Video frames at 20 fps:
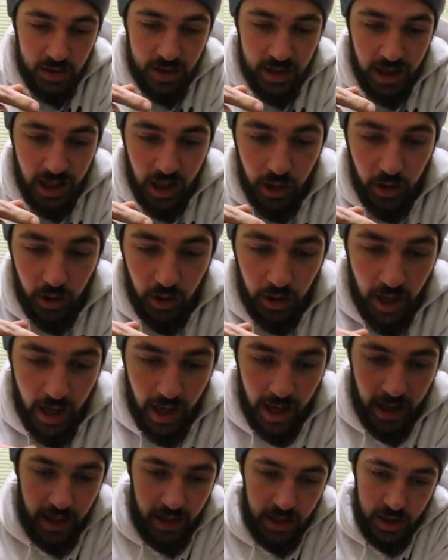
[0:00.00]
here
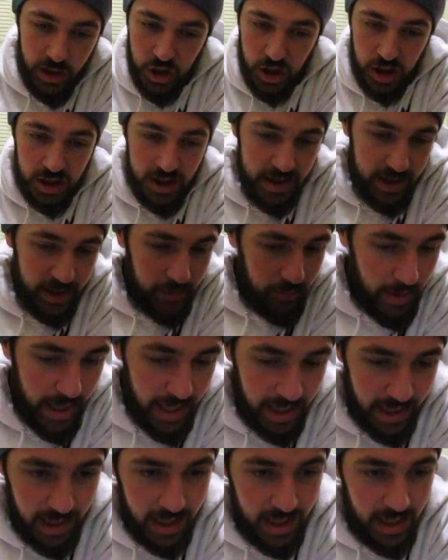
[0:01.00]
and just
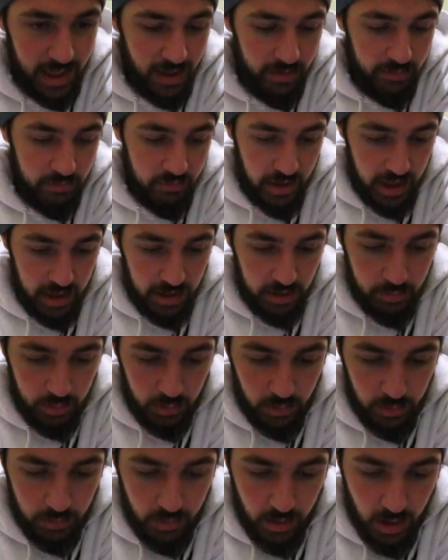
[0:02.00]
making it
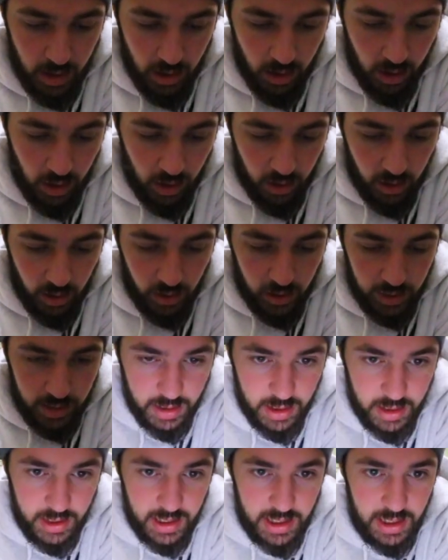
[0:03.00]
available
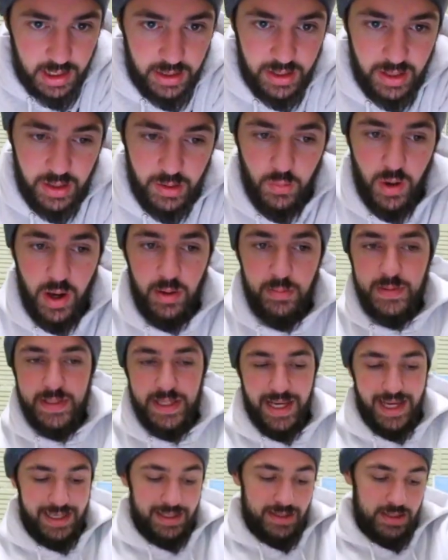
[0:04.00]
on the
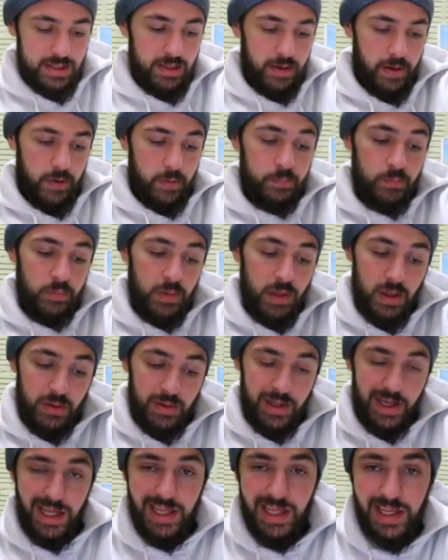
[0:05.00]
website. So,
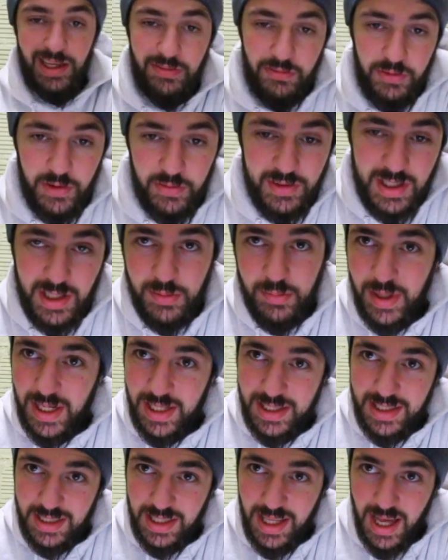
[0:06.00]
got like 15
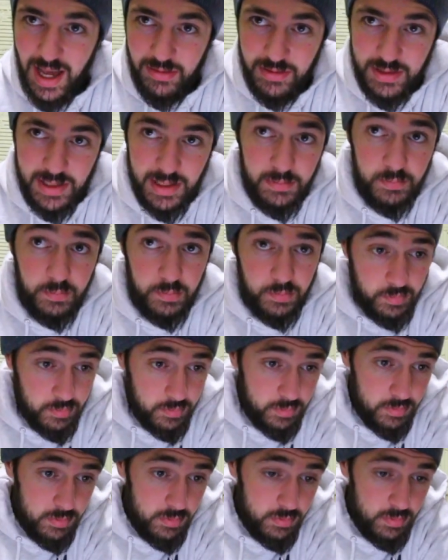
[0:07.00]
minutes left
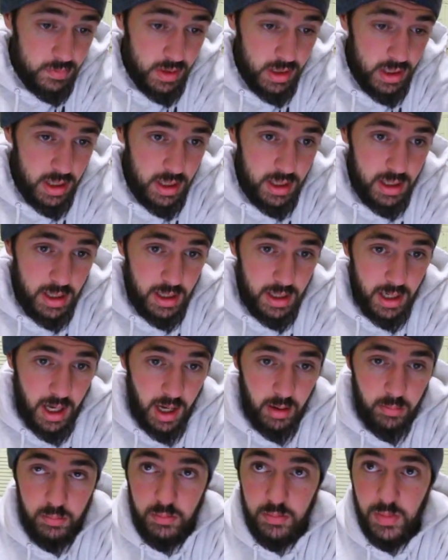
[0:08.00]

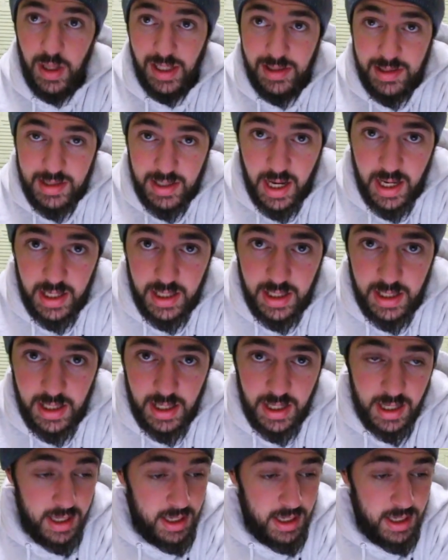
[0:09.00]
I'm excited.